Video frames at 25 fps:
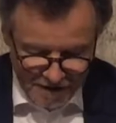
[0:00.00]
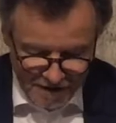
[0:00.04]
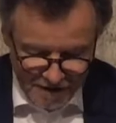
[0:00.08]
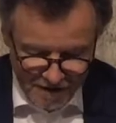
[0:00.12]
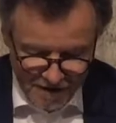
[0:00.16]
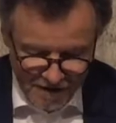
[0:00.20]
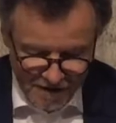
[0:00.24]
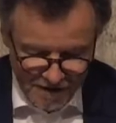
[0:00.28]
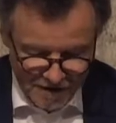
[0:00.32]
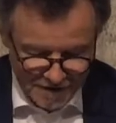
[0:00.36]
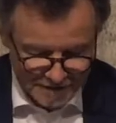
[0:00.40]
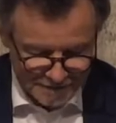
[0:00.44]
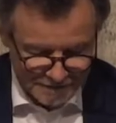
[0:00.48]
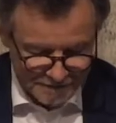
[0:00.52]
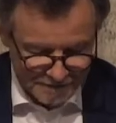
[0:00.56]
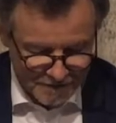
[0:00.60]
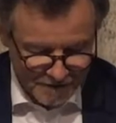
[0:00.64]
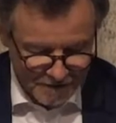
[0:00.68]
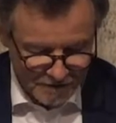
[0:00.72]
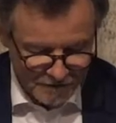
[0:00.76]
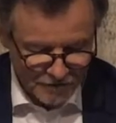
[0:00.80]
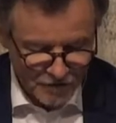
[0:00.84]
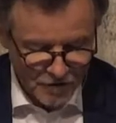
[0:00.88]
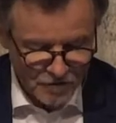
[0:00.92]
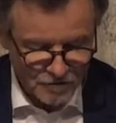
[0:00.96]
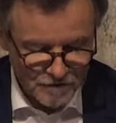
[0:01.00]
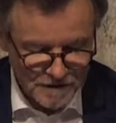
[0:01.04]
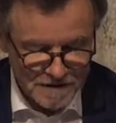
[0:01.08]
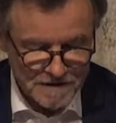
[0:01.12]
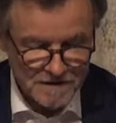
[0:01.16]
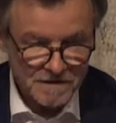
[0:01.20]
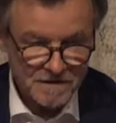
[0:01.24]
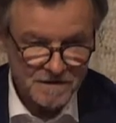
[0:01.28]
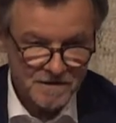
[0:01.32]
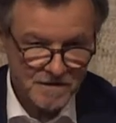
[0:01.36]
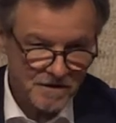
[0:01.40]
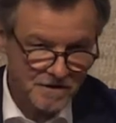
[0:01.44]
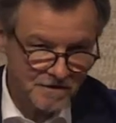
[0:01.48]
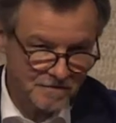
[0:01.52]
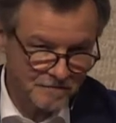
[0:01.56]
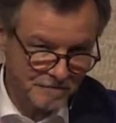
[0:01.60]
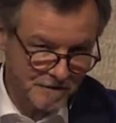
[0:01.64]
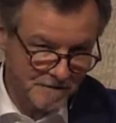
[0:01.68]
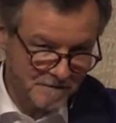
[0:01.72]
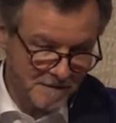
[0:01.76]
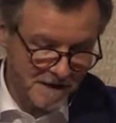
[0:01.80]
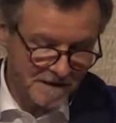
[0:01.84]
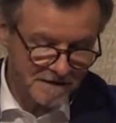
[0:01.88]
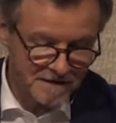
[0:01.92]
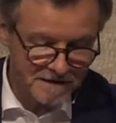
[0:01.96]
Um, for reasons that
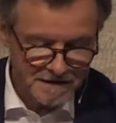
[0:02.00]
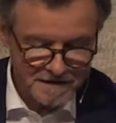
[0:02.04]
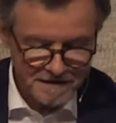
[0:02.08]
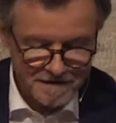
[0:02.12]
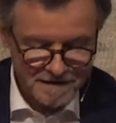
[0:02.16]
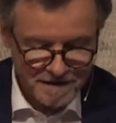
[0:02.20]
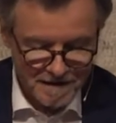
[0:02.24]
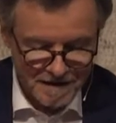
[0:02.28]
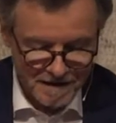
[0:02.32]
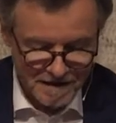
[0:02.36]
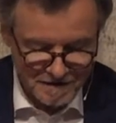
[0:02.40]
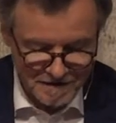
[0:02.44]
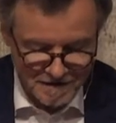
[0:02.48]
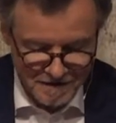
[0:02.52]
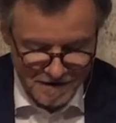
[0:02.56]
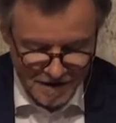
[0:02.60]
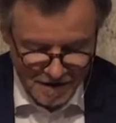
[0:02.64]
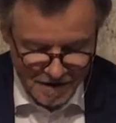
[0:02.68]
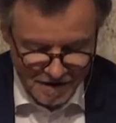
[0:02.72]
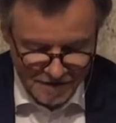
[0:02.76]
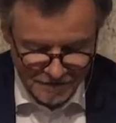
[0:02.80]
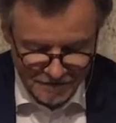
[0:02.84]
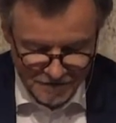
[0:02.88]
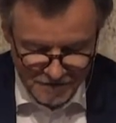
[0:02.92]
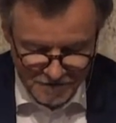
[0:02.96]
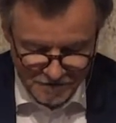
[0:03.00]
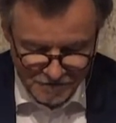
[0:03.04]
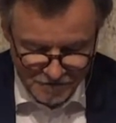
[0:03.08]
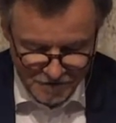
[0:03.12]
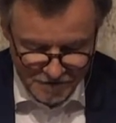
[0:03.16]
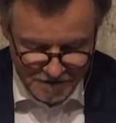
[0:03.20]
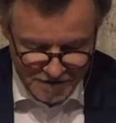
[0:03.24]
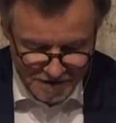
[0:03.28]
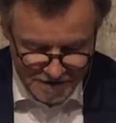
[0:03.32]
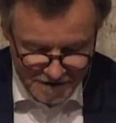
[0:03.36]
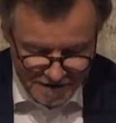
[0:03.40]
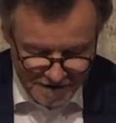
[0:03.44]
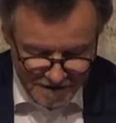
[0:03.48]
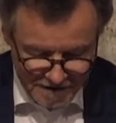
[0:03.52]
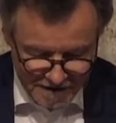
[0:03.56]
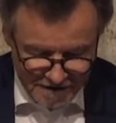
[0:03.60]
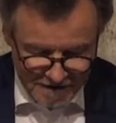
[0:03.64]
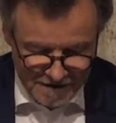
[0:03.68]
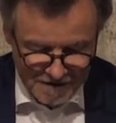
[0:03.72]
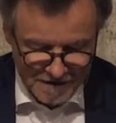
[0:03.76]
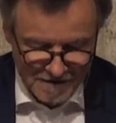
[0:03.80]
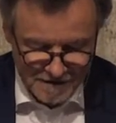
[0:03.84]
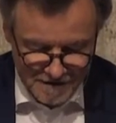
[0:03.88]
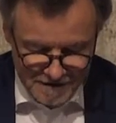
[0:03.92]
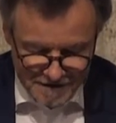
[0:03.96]
we might discuss afterwards,
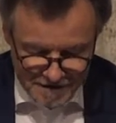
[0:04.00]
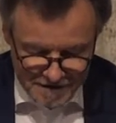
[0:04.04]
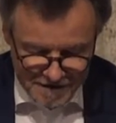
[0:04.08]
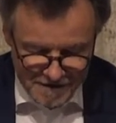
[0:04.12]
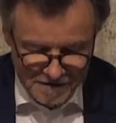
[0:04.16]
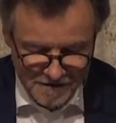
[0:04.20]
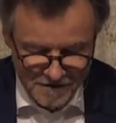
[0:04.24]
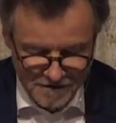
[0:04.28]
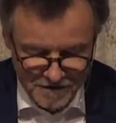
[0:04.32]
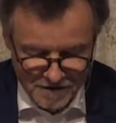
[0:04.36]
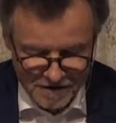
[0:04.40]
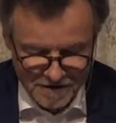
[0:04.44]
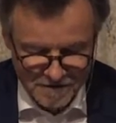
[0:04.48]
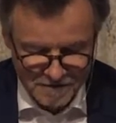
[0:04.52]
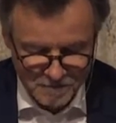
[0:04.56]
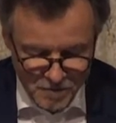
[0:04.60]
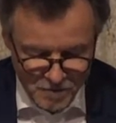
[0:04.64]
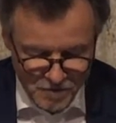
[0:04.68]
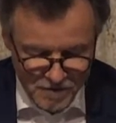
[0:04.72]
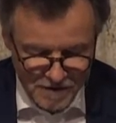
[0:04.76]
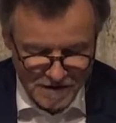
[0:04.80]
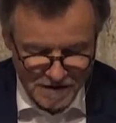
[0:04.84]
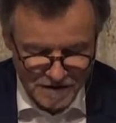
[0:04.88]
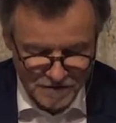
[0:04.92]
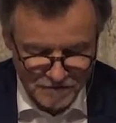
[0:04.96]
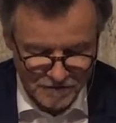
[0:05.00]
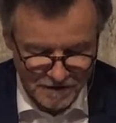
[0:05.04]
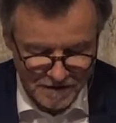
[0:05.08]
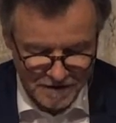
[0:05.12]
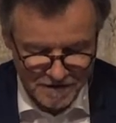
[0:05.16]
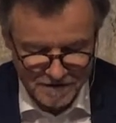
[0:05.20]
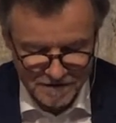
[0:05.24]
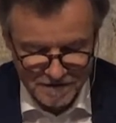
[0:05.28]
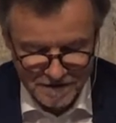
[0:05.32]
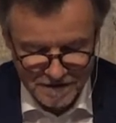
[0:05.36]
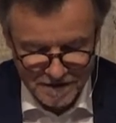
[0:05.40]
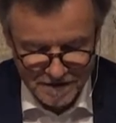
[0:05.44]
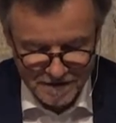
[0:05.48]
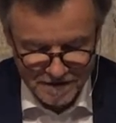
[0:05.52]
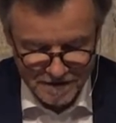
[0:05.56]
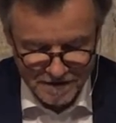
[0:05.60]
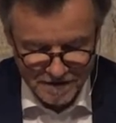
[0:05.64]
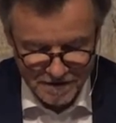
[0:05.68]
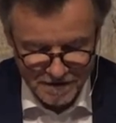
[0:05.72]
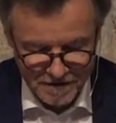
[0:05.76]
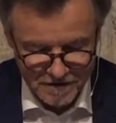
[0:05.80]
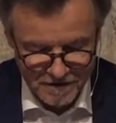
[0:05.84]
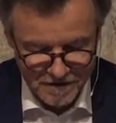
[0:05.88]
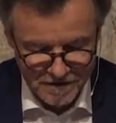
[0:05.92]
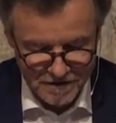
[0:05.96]
Indeed, this book is written in
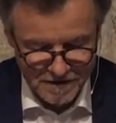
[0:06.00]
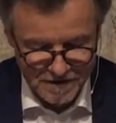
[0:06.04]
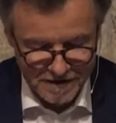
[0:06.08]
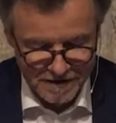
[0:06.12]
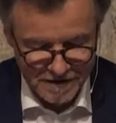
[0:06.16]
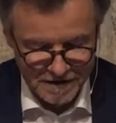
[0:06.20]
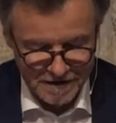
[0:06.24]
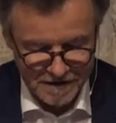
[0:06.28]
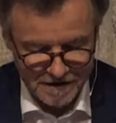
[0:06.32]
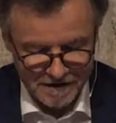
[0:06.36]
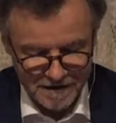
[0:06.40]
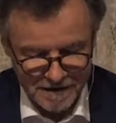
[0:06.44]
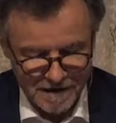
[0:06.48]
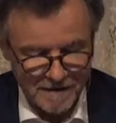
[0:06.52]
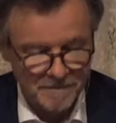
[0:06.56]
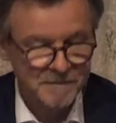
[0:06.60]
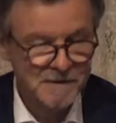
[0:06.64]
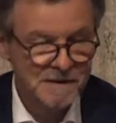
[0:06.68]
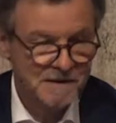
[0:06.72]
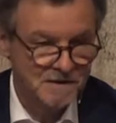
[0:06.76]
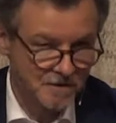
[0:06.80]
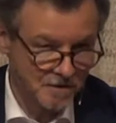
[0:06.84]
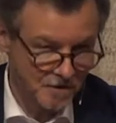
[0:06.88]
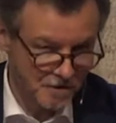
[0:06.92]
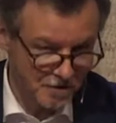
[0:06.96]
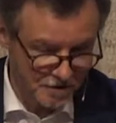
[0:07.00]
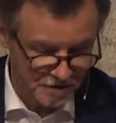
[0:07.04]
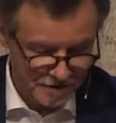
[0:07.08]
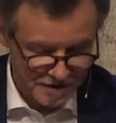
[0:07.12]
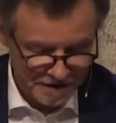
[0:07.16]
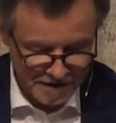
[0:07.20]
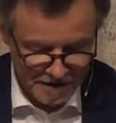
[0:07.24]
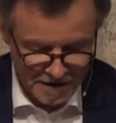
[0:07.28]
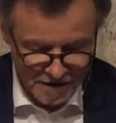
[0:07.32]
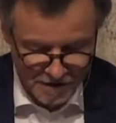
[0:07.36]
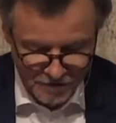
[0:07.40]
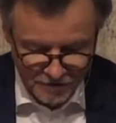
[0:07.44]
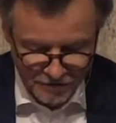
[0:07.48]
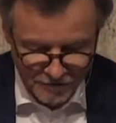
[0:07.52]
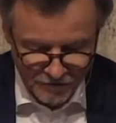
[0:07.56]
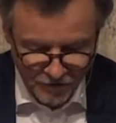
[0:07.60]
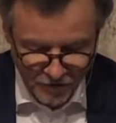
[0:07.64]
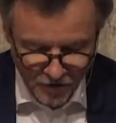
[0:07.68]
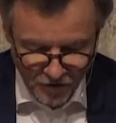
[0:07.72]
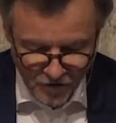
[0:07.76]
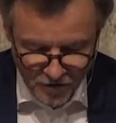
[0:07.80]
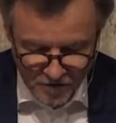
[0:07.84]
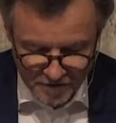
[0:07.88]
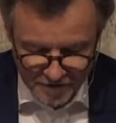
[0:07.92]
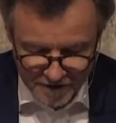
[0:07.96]
uh, a epistolary
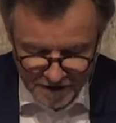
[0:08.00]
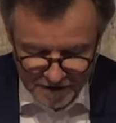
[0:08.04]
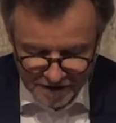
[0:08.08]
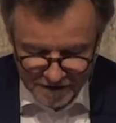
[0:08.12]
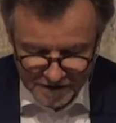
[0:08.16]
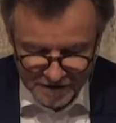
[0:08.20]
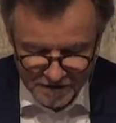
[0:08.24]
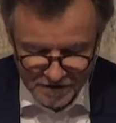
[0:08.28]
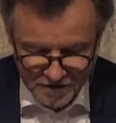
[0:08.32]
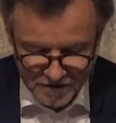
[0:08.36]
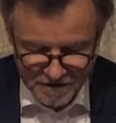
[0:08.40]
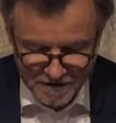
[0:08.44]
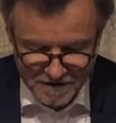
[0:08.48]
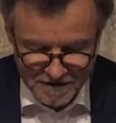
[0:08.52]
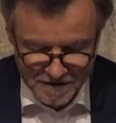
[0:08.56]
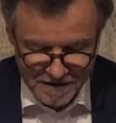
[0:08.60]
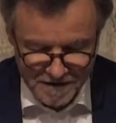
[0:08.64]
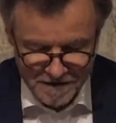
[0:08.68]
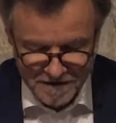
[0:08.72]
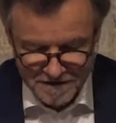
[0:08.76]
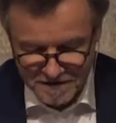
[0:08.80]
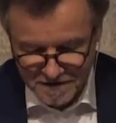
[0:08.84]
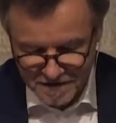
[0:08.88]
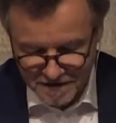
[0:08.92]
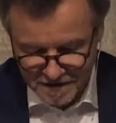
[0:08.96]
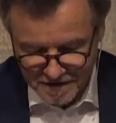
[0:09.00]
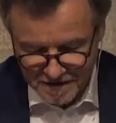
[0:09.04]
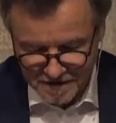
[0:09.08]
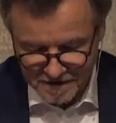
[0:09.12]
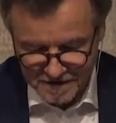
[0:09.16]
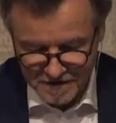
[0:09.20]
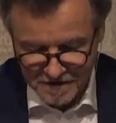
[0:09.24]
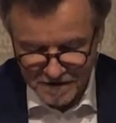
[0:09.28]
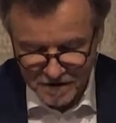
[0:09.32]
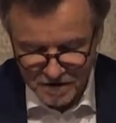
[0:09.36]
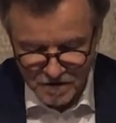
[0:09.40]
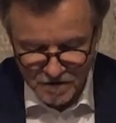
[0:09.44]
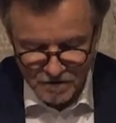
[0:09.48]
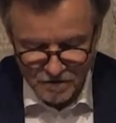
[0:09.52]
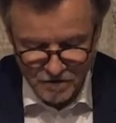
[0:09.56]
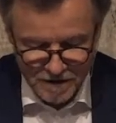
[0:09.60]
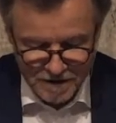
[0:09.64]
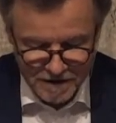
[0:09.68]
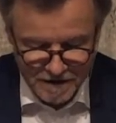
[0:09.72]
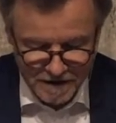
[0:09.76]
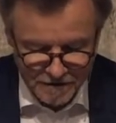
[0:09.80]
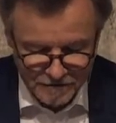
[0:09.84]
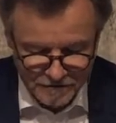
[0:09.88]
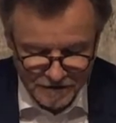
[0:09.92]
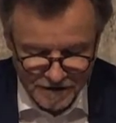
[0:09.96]
form. It consists in uh,
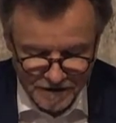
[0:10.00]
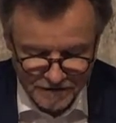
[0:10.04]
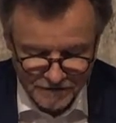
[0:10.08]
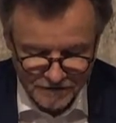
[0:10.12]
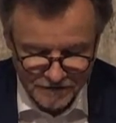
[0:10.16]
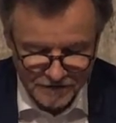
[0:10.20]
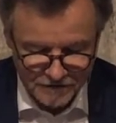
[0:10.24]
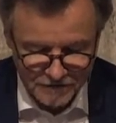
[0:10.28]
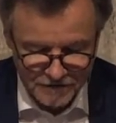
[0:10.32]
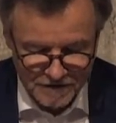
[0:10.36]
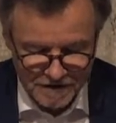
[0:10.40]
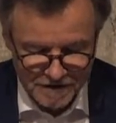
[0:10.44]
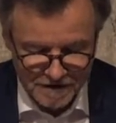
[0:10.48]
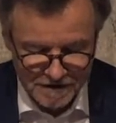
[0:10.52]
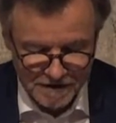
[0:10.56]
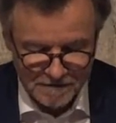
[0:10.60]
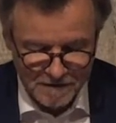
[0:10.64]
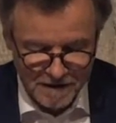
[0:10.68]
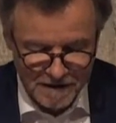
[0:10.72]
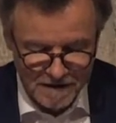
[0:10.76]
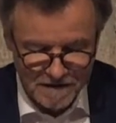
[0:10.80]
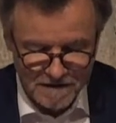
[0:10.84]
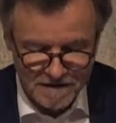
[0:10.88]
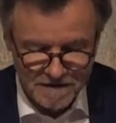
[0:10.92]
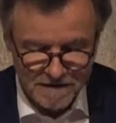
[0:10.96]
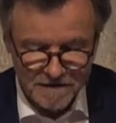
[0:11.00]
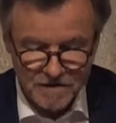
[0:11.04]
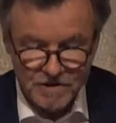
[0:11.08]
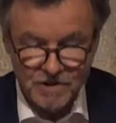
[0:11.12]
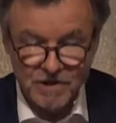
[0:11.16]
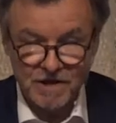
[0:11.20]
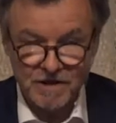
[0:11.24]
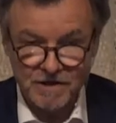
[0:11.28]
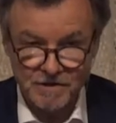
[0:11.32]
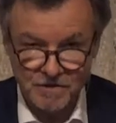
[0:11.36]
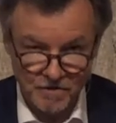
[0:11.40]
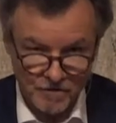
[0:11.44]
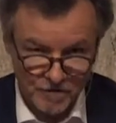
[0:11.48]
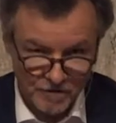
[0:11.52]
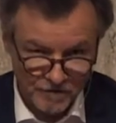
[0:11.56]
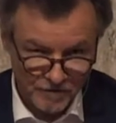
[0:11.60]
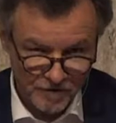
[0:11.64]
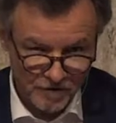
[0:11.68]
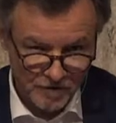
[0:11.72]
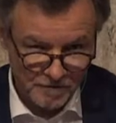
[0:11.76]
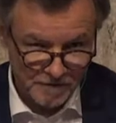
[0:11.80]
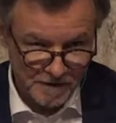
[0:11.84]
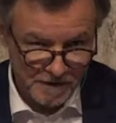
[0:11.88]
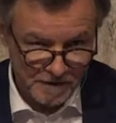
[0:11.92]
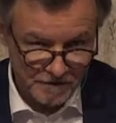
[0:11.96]
150 emails exchanged
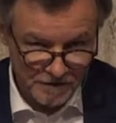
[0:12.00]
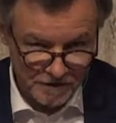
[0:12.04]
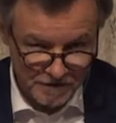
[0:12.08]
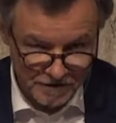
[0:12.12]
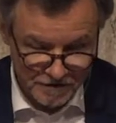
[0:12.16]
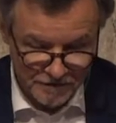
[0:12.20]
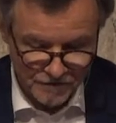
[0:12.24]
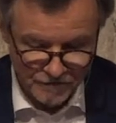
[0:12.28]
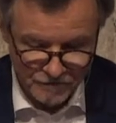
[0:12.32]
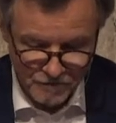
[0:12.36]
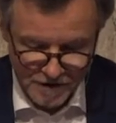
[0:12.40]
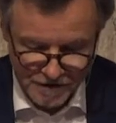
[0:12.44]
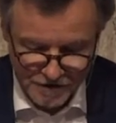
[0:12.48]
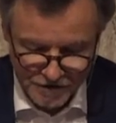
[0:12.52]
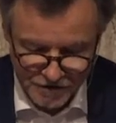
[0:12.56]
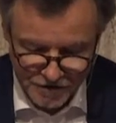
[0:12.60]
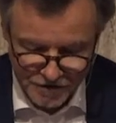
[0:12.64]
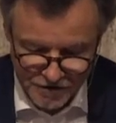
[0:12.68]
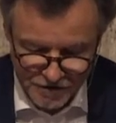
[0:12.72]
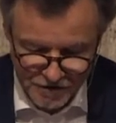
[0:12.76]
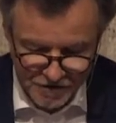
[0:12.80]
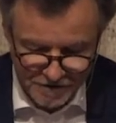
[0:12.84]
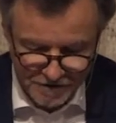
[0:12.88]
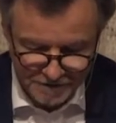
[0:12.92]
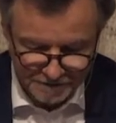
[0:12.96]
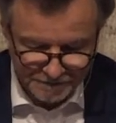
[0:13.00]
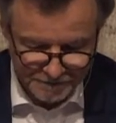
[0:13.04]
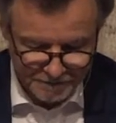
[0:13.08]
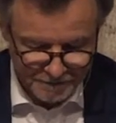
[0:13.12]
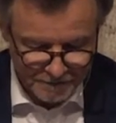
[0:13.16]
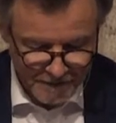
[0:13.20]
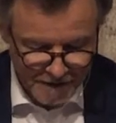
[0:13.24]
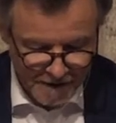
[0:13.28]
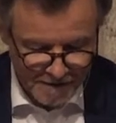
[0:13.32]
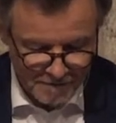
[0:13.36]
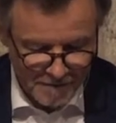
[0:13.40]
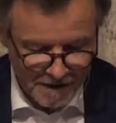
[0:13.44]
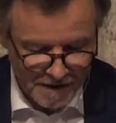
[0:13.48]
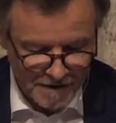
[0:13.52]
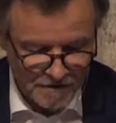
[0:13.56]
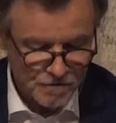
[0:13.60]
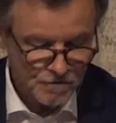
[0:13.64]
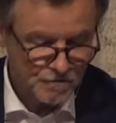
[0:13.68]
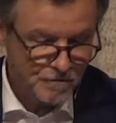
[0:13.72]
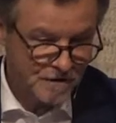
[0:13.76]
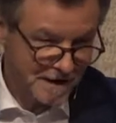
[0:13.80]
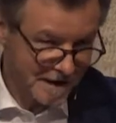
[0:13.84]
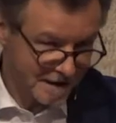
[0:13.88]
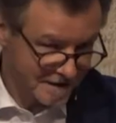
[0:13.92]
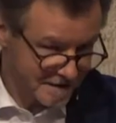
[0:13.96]
over a period of one year by
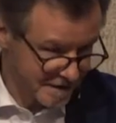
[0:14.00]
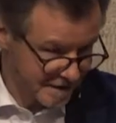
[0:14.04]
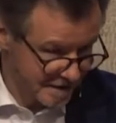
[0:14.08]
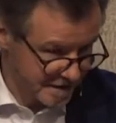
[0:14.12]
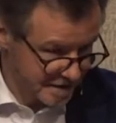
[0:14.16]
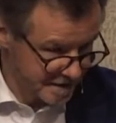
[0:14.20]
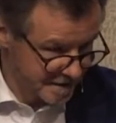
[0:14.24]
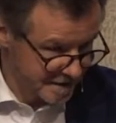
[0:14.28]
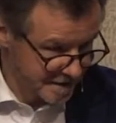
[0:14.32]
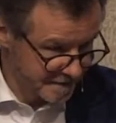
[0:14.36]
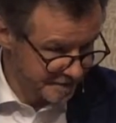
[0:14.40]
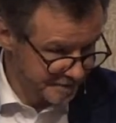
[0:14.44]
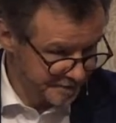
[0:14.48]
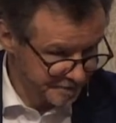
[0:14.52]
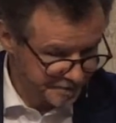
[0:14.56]
two cousins,